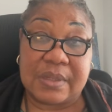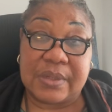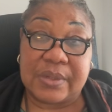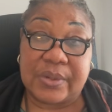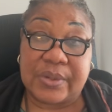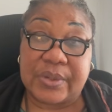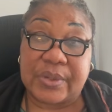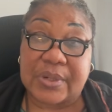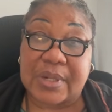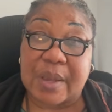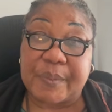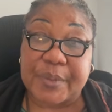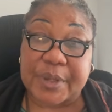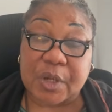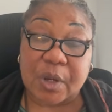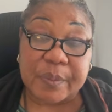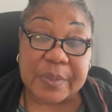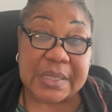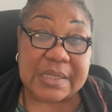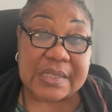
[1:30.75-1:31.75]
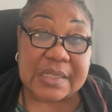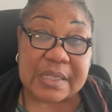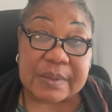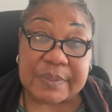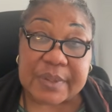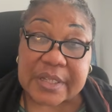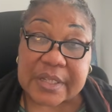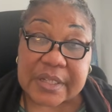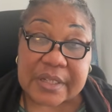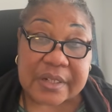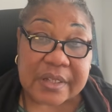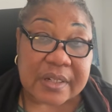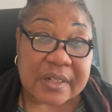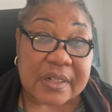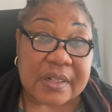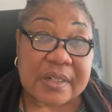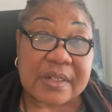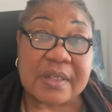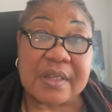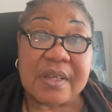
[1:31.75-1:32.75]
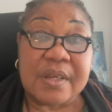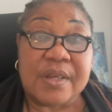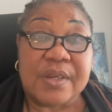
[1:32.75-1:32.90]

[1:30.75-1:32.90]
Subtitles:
You can become a team leader,